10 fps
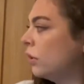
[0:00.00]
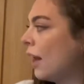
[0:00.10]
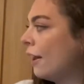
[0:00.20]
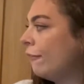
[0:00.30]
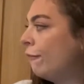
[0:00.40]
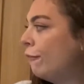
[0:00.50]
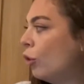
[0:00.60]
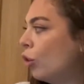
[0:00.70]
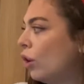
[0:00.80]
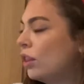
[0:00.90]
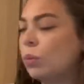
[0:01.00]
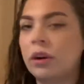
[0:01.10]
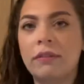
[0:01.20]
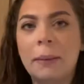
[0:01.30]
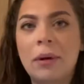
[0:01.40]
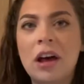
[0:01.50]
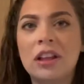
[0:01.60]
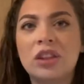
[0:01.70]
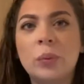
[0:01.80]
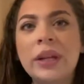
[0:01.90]
and 4 as one of our parts,
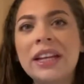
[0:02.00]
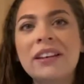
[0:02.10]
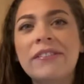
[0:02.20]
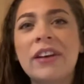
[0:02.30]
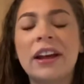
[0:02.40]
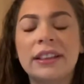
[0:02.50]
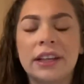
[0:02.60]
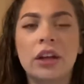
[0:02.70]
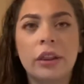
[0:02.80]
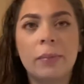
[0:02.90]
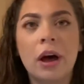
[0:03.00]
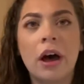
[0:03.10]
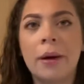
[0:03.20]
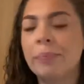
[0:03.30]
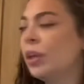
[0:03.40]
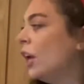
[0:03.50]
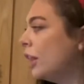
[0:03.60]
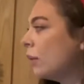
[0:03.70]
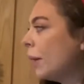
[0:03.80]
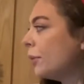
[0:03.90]
so we need to find the other part. So
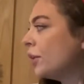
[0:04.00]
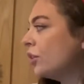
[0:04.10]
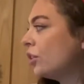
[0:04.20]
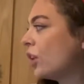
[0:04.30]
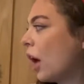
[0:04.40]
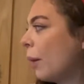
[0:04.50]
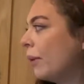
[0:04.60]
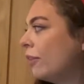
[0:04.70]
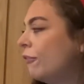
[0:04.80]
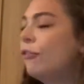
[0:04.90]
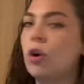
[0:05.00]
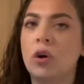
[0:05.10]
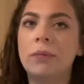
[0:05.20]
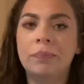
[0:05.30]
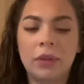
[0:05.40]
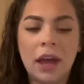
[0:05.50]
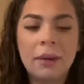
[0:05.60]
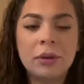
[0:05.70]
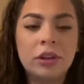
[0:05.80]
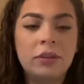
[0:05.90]
I'm going to start with 4. I'm going to